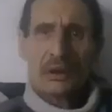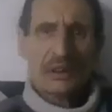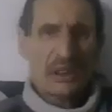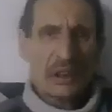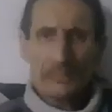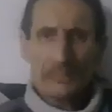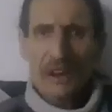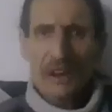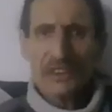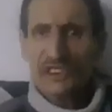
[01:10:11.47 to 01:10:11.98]

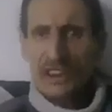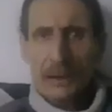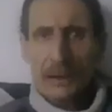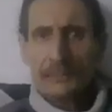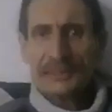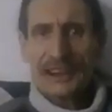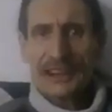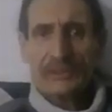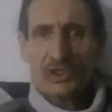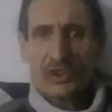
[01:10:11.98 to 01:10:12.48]
marching
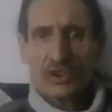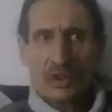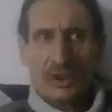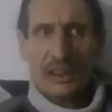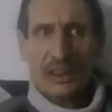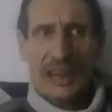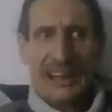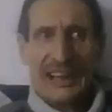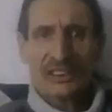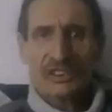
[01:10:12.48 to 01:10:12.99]
up and down the
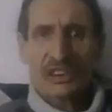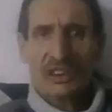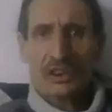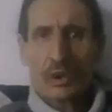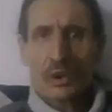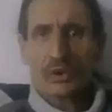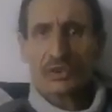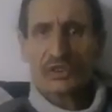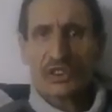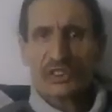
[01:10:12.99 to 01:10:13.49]
street actually
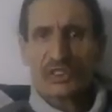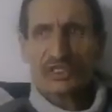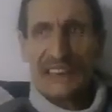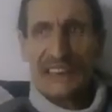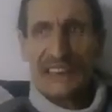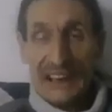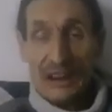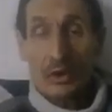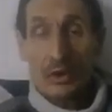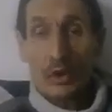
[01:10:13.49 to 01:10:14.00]

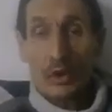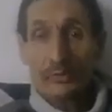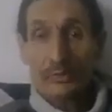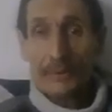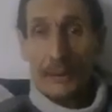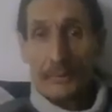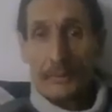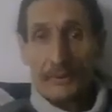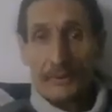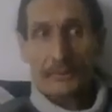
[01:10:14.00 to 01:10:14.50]
can
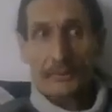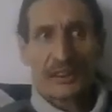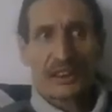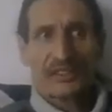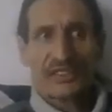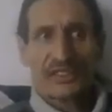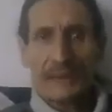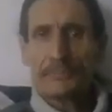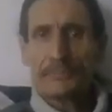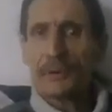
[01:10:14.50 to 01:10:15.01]
cause problems,
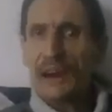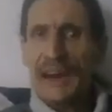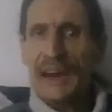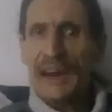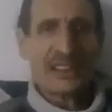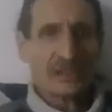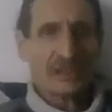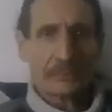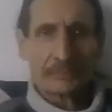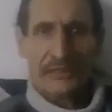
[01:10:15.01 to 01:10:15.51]
because they
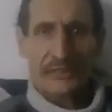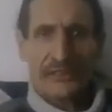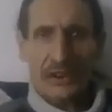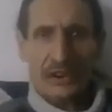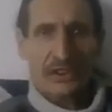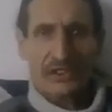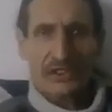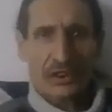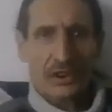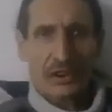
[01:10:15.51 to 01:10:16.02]
put agent
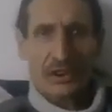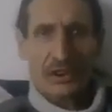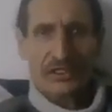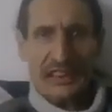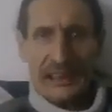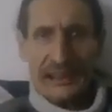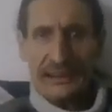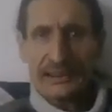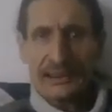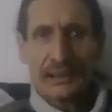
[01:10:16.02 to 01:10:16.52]

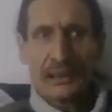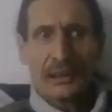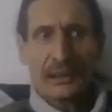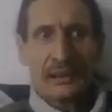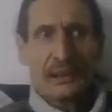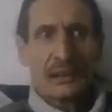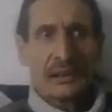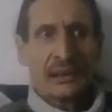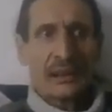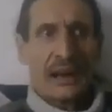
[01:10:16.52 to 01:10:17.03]
provocateurs in,
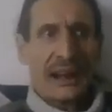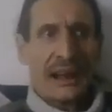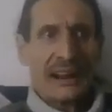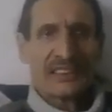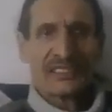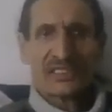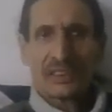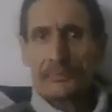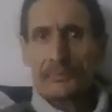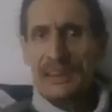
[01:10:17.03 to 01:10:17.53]

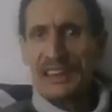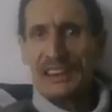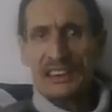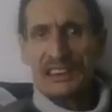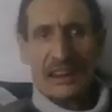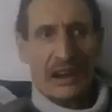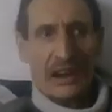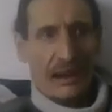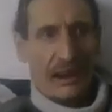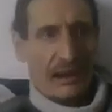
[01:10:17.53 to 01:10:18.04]
and it's a
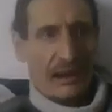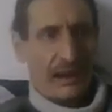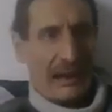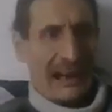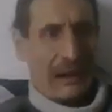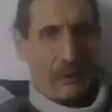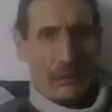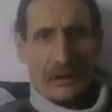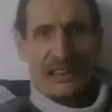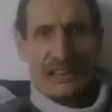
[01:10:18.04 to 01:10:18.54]
media
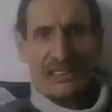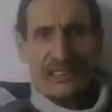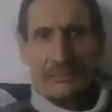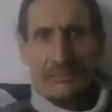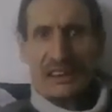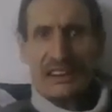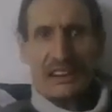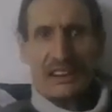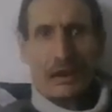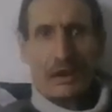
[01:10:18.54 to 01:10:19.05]

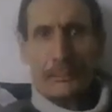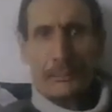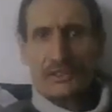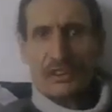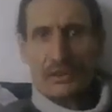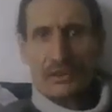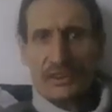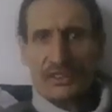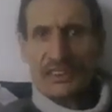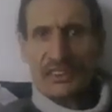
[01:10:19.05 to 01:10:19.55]

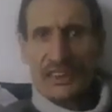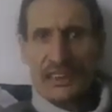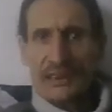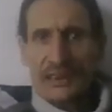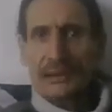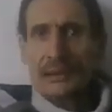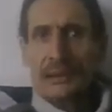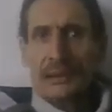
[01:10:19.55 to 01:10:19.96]
opportunity.